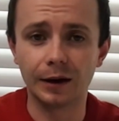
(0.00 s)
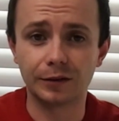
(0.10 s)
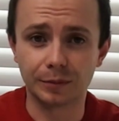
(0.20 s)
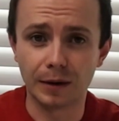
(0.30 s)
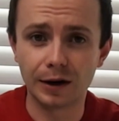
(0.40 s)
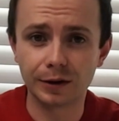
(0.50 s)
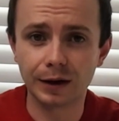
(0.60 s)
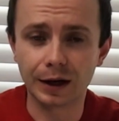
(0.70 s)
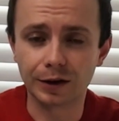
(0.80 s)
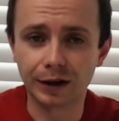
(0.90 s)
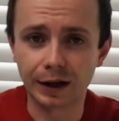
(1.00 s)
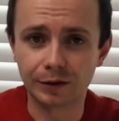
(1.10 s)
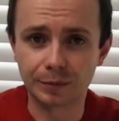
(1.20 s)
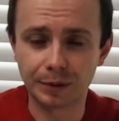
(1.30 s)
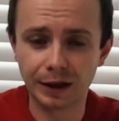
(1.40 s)
Tomorrow I'm going out
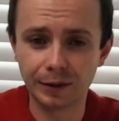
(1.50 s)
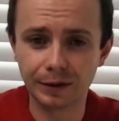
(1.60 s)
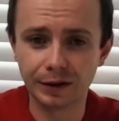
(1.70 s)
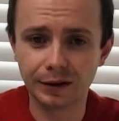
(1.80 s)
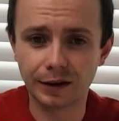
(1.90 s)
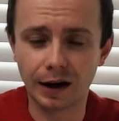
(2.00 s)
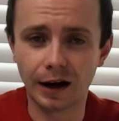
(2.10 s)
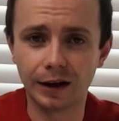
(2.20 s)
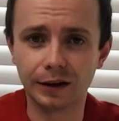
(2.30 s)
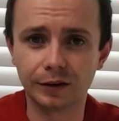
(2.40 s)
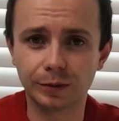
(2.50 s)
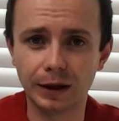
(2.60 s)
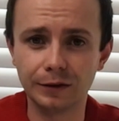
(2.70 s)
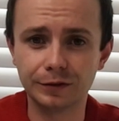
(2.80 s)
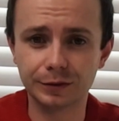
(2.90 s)
to play with it on the
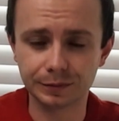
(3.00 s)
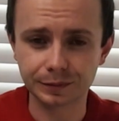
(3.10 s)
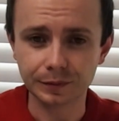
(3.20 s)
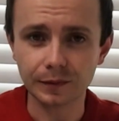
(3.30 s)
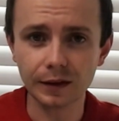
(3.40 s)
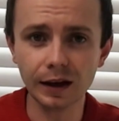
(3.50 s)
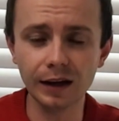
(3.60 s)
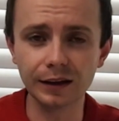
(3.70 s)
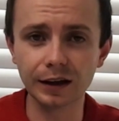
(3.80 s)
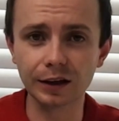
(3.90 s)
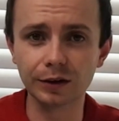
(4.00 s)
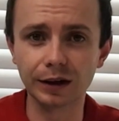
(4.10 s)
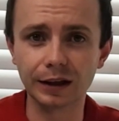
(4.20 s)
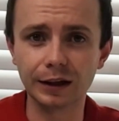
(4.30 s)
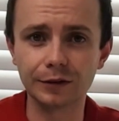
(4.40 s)
12th, and then I'm going to
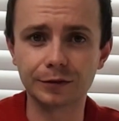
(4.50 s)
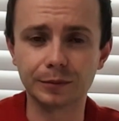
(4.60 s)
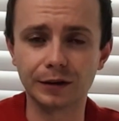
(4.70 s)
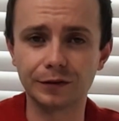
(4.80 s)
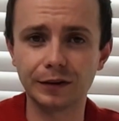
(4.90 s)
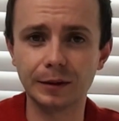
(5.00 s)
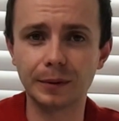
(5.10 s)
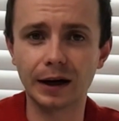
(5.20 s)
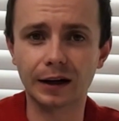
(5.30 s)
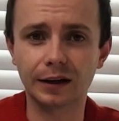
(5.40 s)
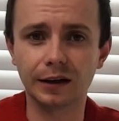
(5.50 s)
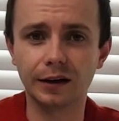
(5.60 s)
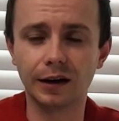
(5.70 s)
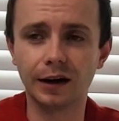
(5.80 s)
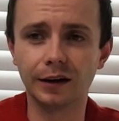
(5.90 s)
give my feedback
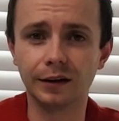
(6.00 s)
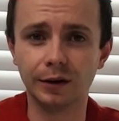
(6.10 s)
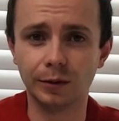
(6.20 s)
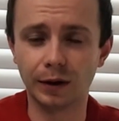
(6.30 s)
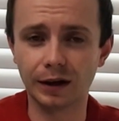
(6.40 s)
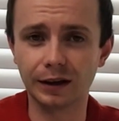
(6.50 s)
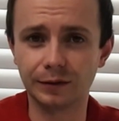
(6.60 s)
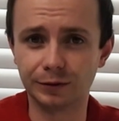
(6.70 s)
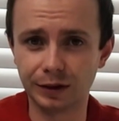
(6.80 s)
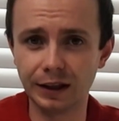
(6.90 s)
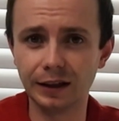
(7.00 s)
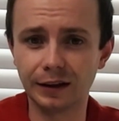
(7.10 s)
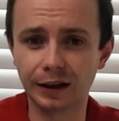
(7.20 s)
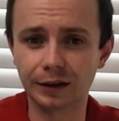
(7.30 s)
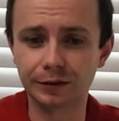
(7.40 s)
on what I really
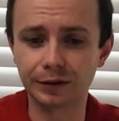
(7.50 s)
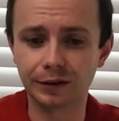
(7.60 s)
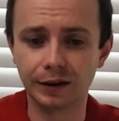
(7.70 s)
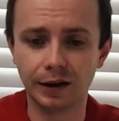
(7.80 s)
think of it